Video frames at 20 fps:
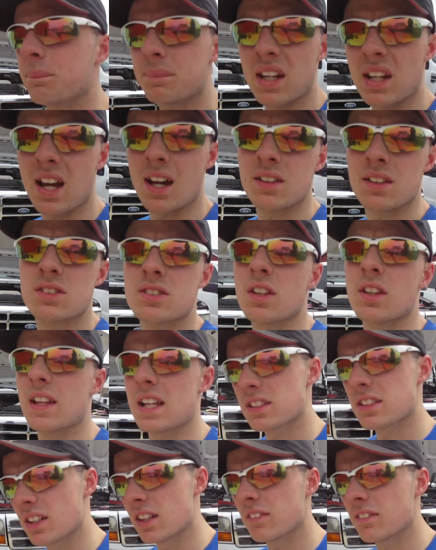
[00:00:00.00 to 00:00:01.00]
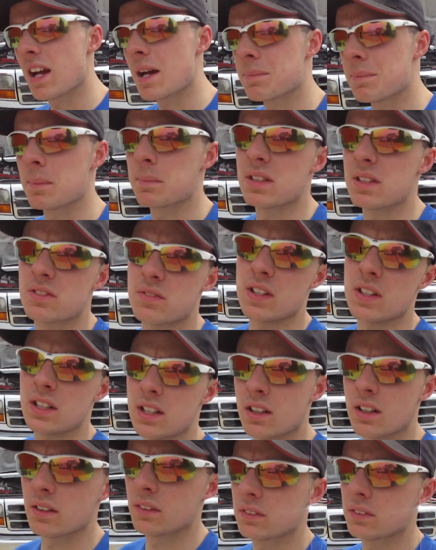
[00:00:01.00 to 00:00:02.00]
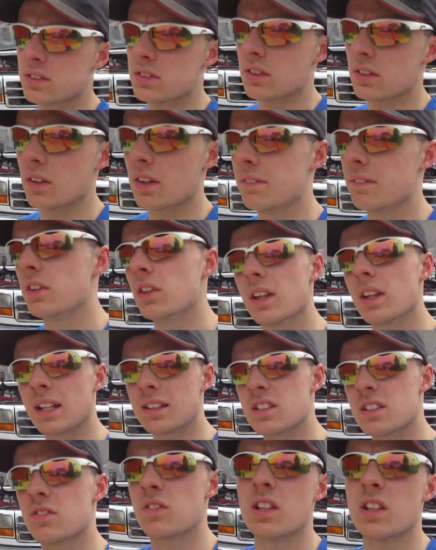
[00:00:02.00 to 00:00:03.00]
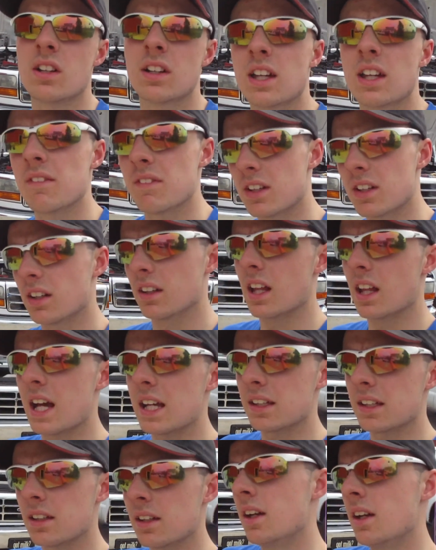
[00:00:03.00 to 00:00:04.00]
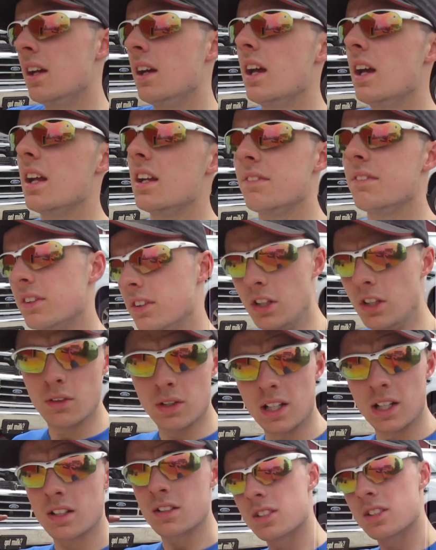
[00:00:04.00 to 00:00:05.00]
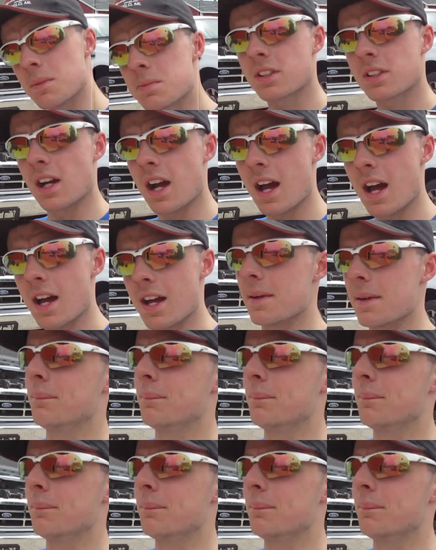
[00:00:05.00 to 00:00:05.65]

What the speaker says: yeah, so that's going to wrap up this video. So if you like this video, give it a like. And if you're new here, subscribe.